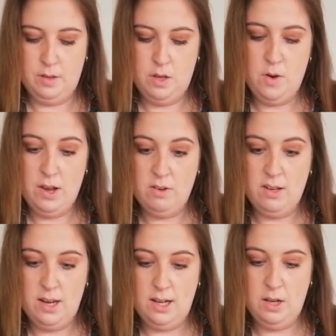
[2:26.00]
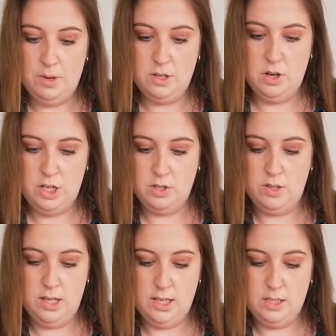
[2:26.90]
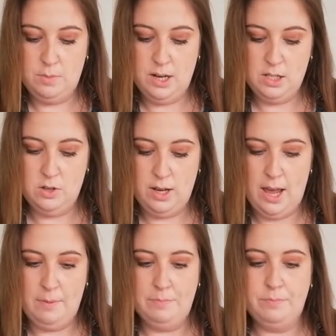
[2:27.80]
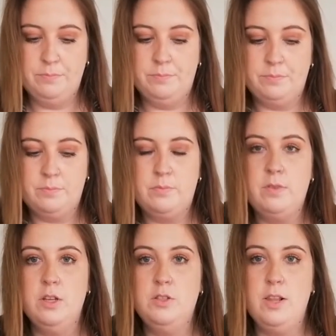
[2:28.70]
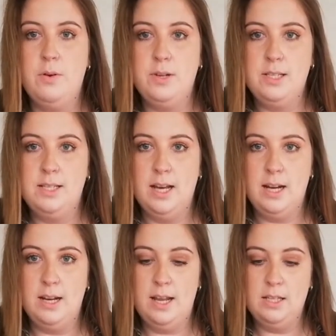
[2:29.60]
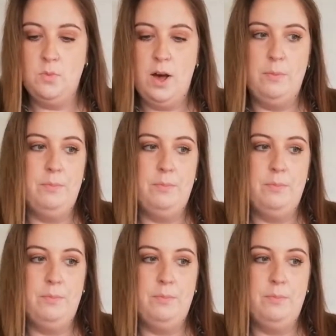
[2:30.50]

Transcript: You are going to get a little bit dirty doing this, but it's okay. So that one's done as well.